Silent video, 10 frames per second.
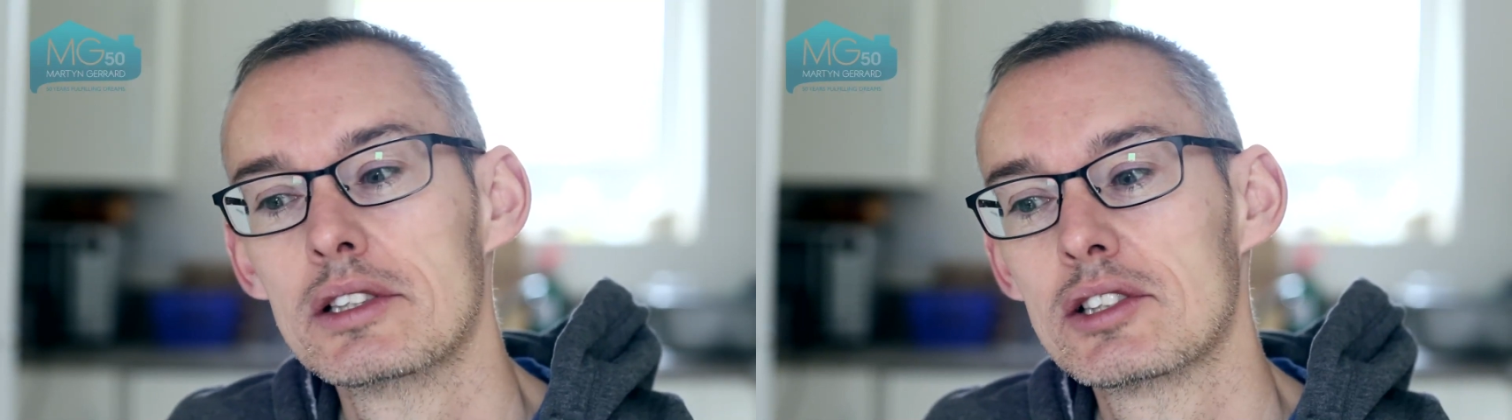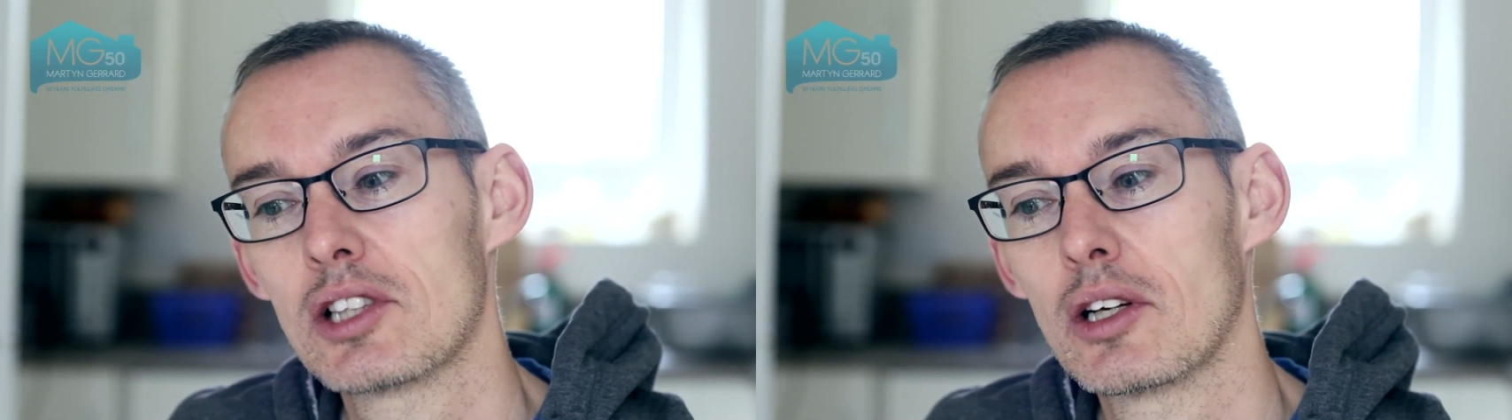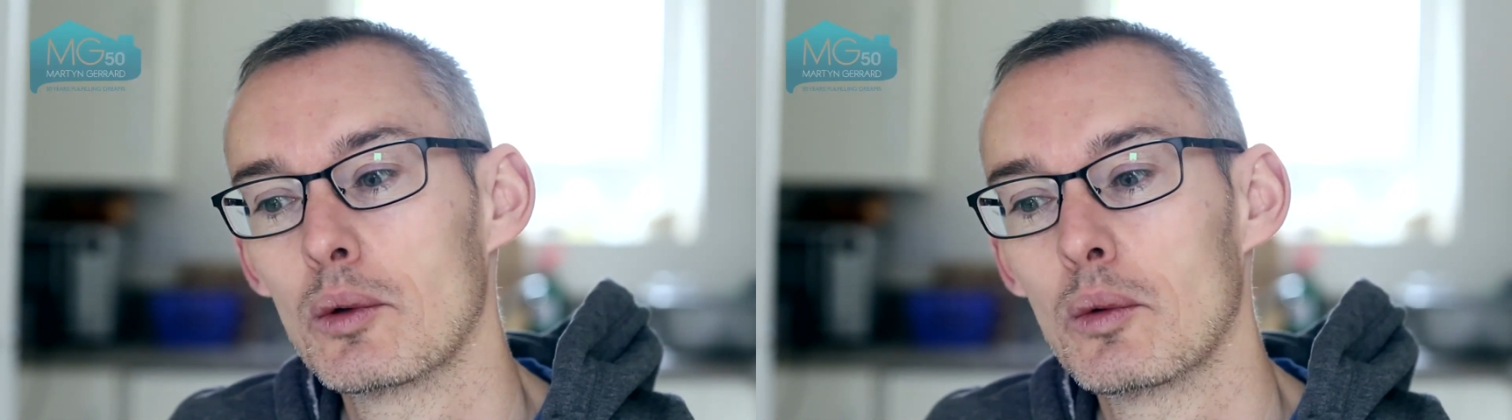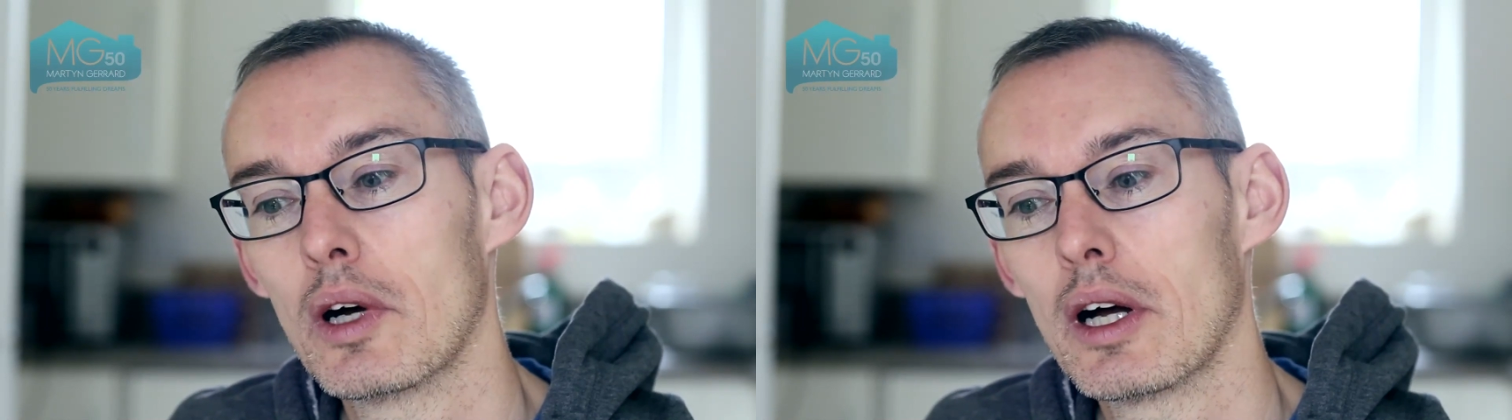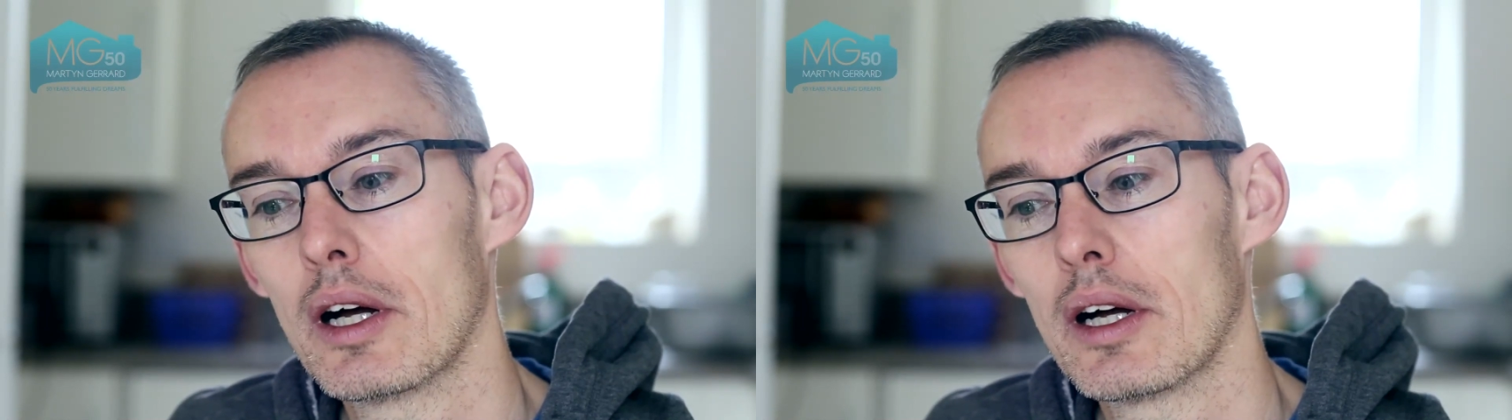
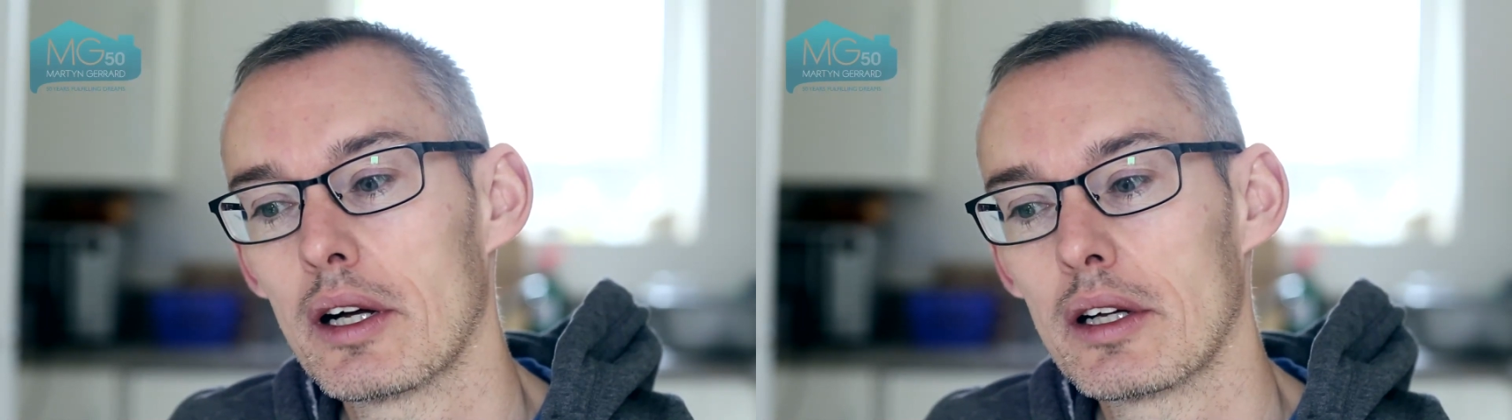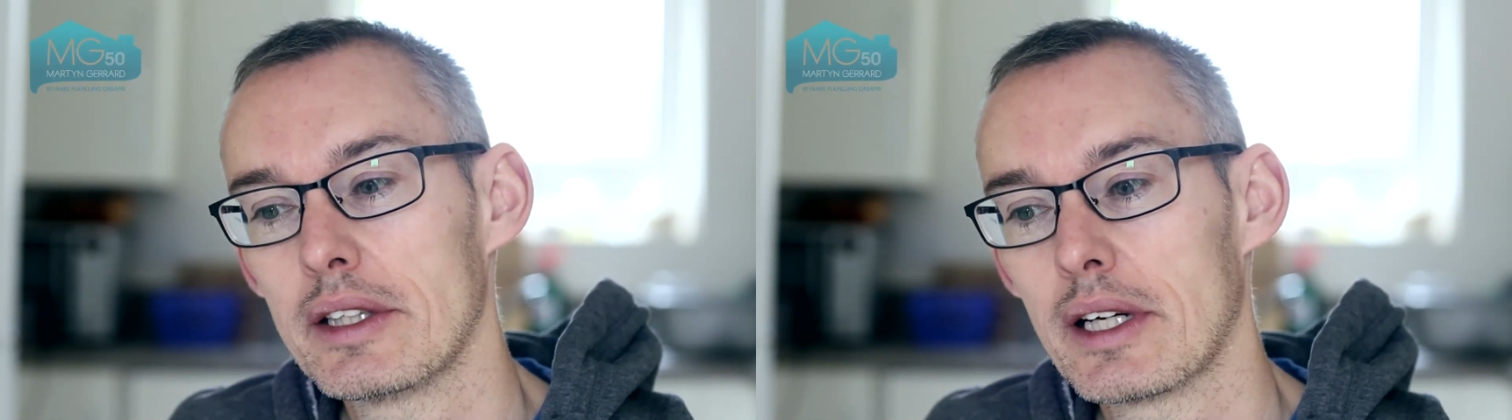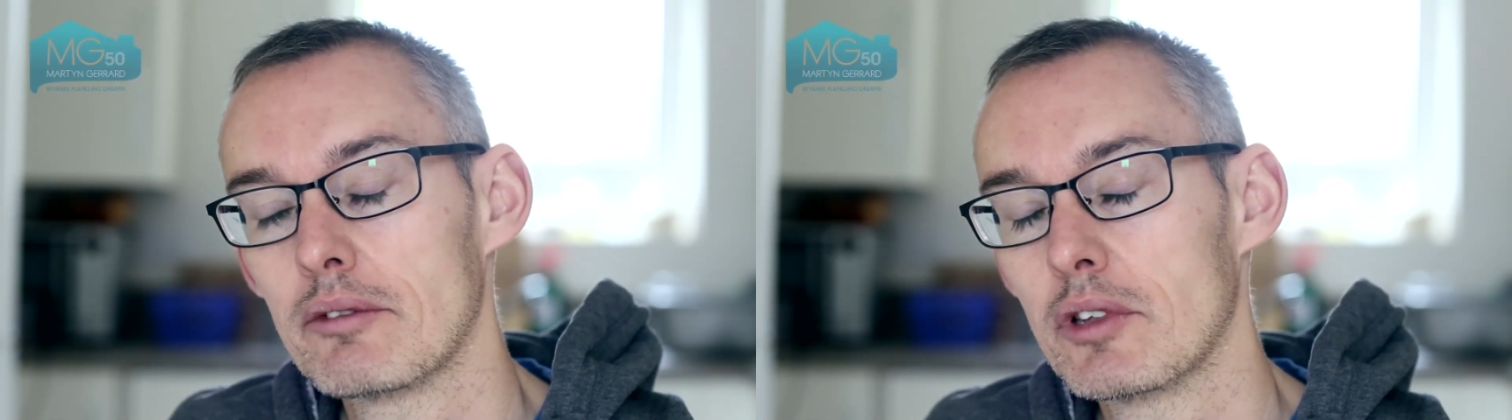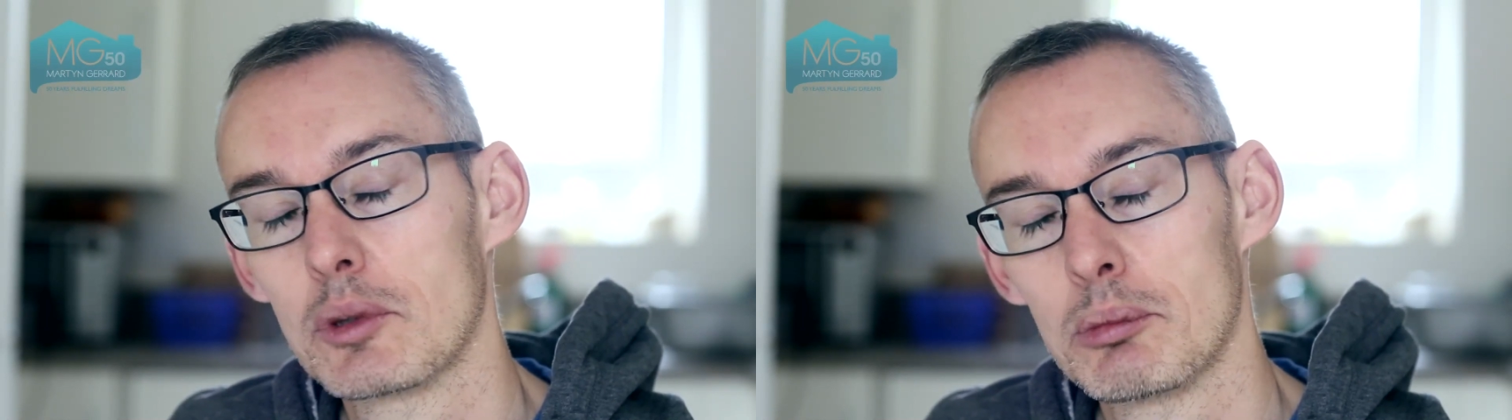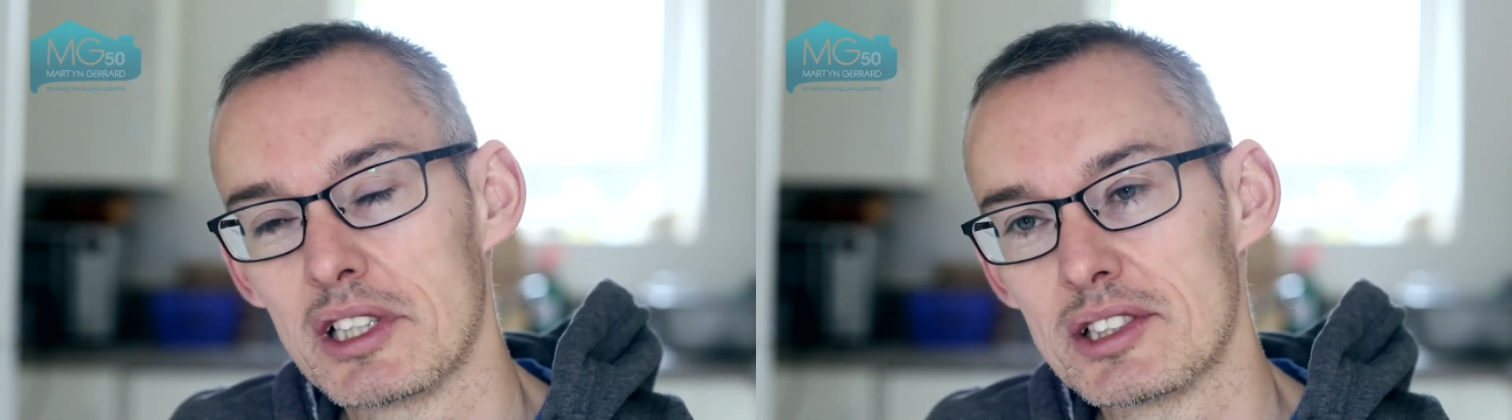So, no
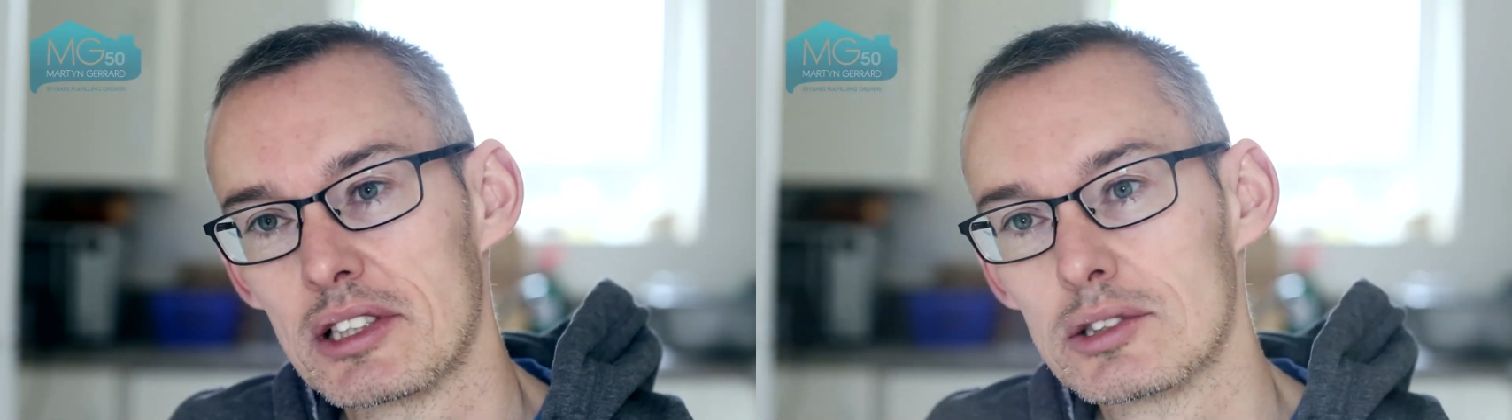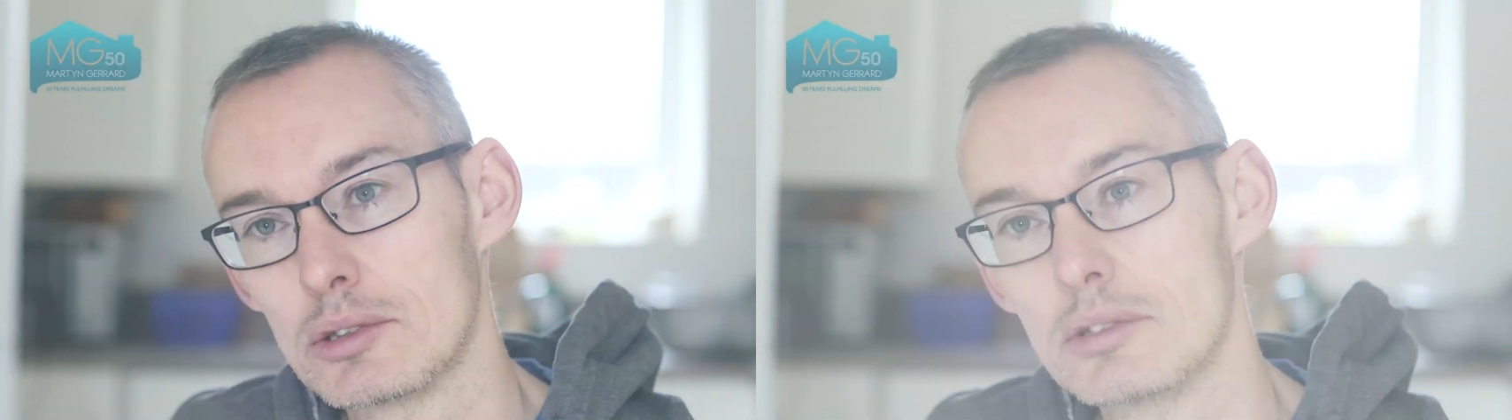complaints there at